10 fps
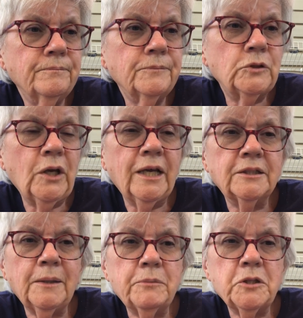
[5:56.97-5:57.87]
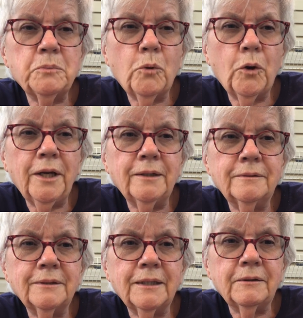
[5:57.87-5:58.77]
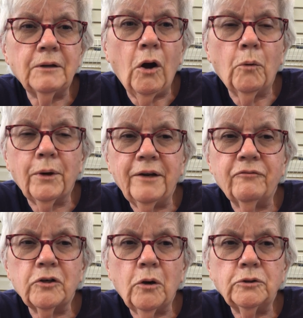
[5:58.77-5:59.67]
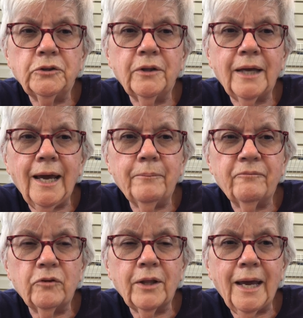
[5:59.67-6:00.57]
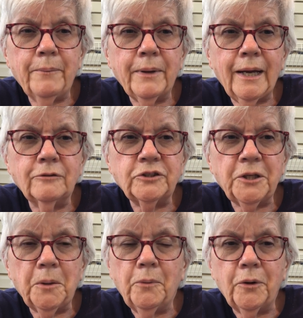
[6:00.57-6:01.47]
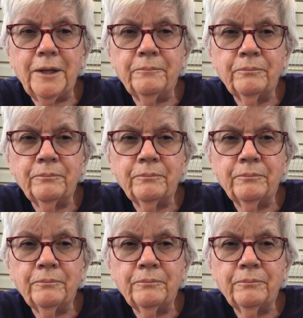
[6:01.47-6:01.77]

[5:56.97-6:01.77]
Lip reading: So he gets up this morning, gets all ready to go to the cap for the cap and gown ceremony,